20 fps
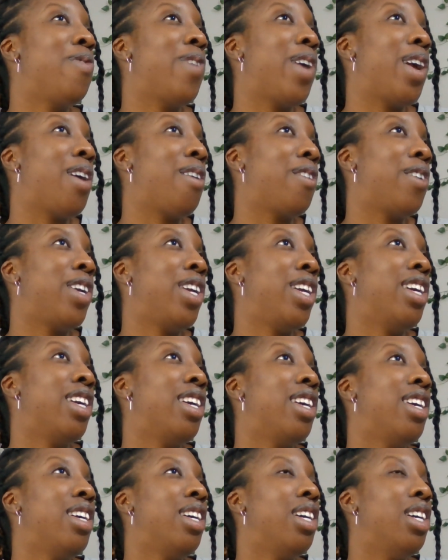
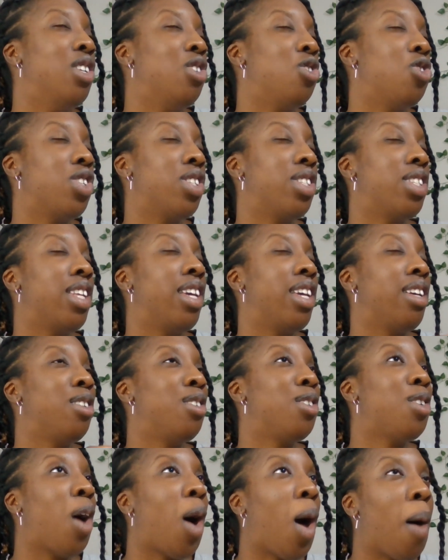very
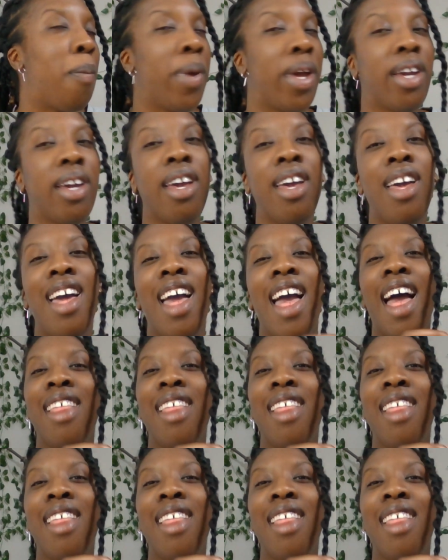interesting topic,